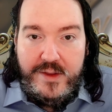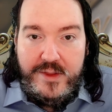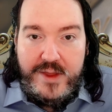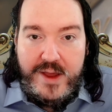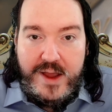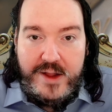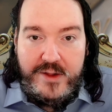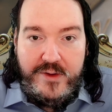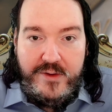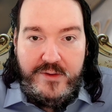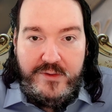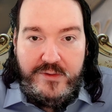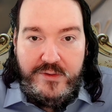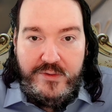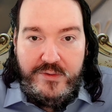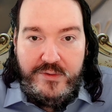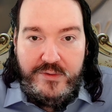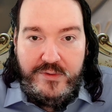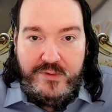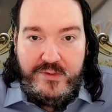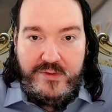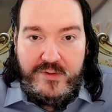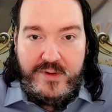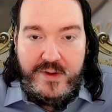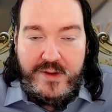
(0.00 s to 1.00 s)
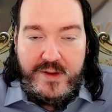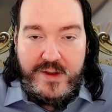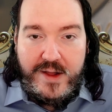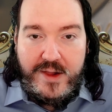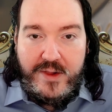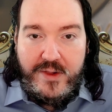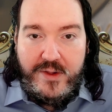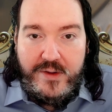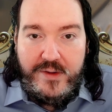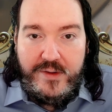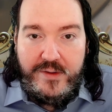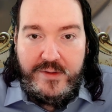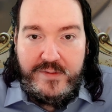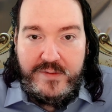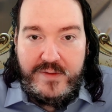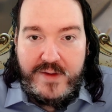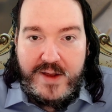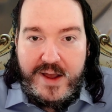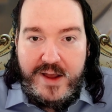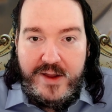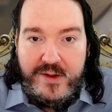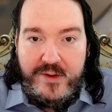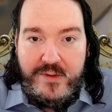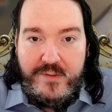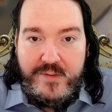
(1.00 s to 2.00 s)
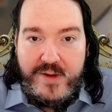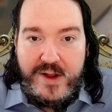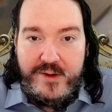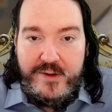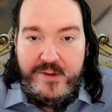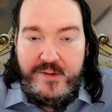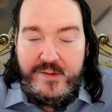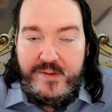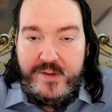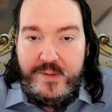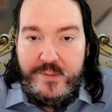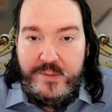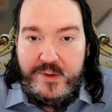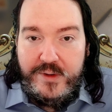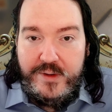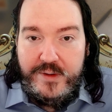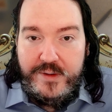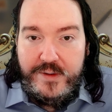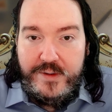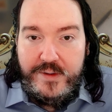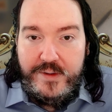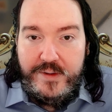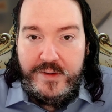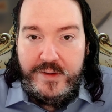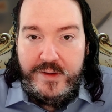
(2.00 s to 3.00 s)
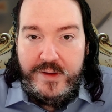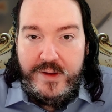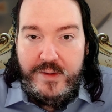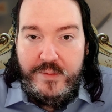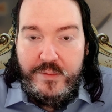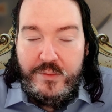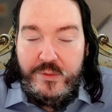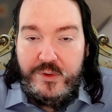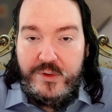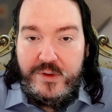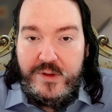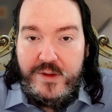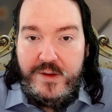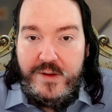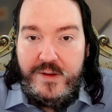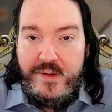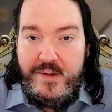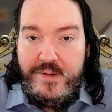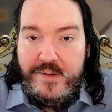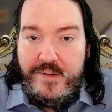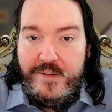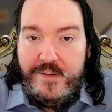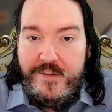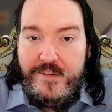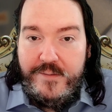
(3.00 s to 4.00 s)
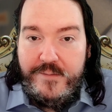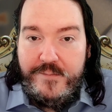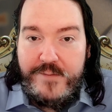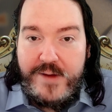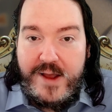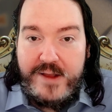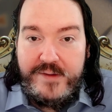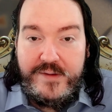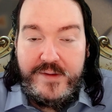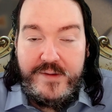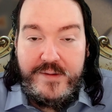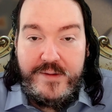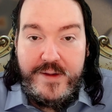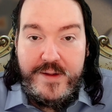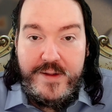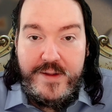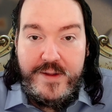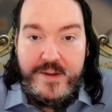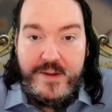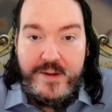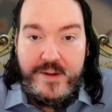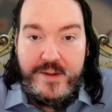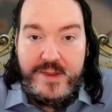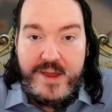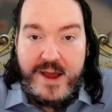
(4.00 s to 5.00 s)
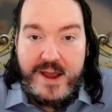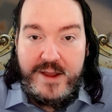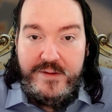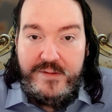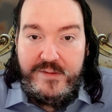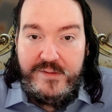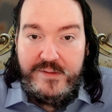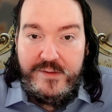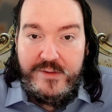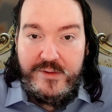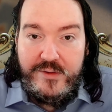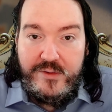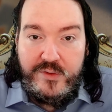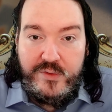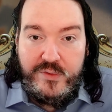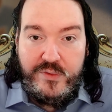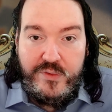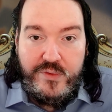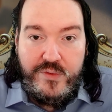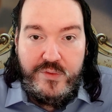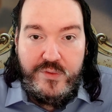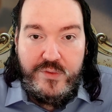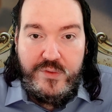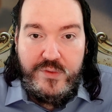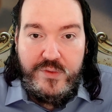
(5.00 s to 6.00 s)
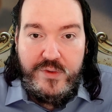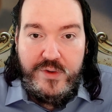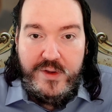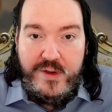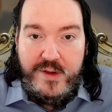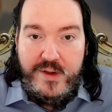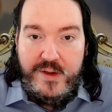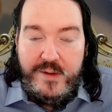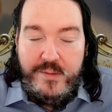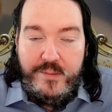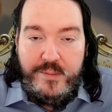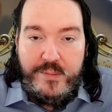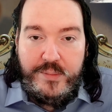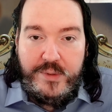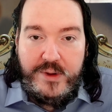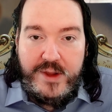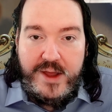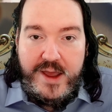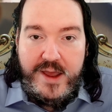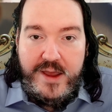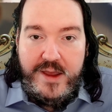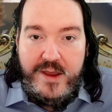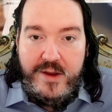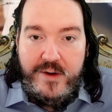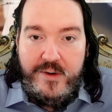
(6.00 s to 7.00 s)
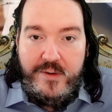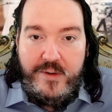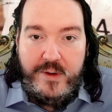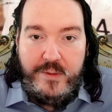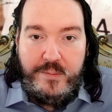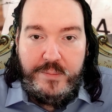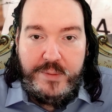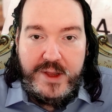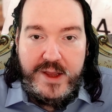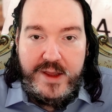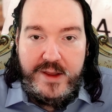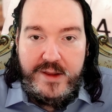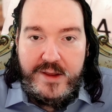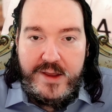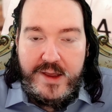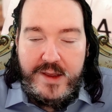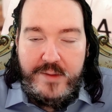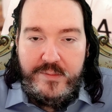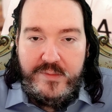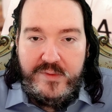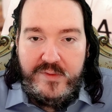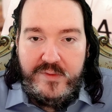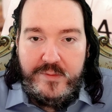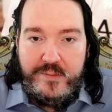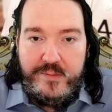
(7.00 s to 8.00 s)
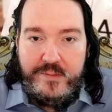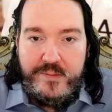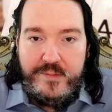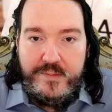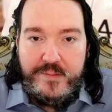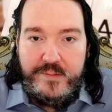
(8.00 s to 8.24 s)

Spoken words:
that is used alongside of other similarly multifaceted dice to play role-playing games.